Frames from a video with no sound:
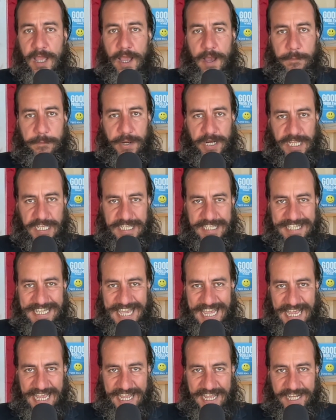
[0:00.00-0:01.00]
but it
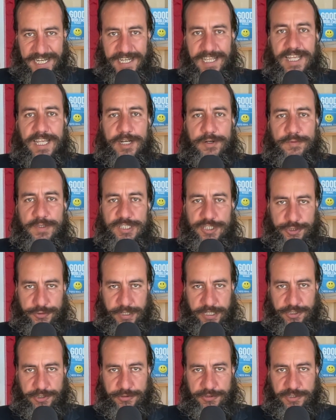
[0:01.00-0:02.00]
can
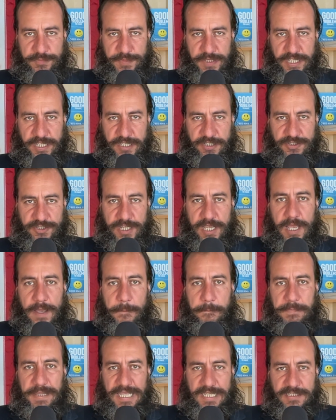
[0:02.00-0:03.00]
restrict your speech
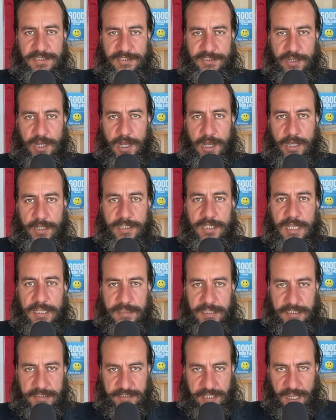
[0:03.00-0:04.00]
based on
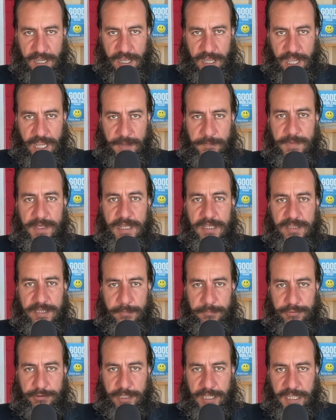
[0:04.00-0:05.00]
the time, the
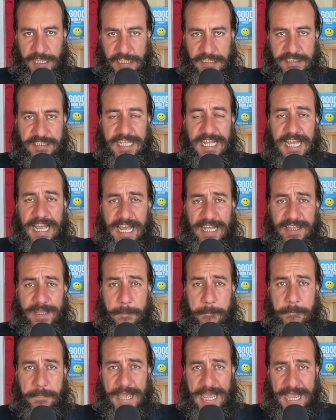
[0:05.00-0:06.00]
place, and the
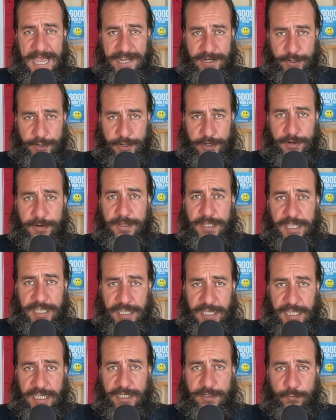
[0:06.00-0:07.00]
manner
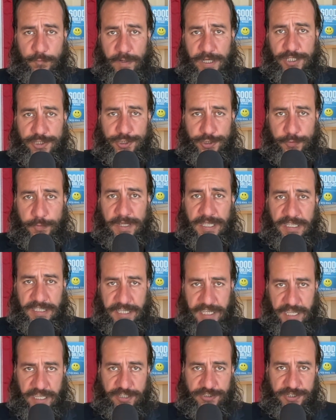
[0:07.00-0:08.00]
in which you
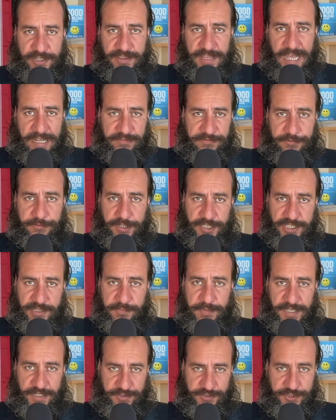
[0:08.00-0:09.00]
engage in that free
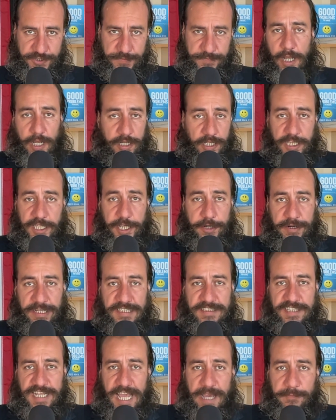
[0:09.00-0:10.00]
speech. A clear
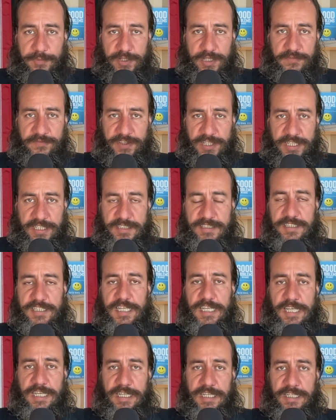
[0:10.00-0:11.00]
example of this
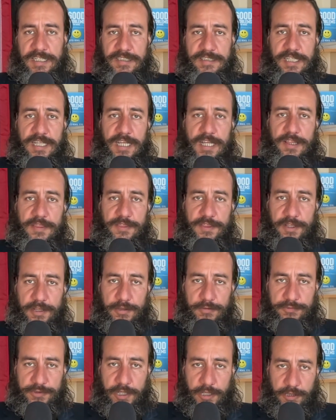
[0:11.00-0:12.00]
is the
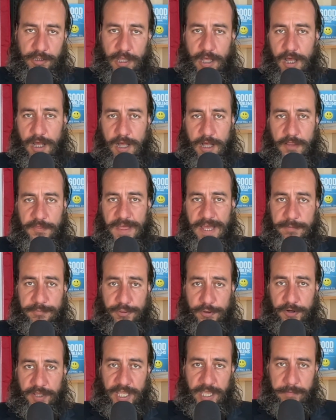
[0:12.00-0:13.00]
law that
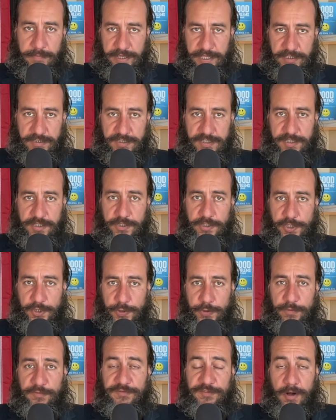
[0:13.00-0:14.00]
prohibits
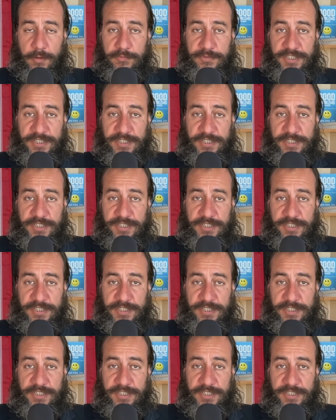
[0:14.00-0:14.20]
you from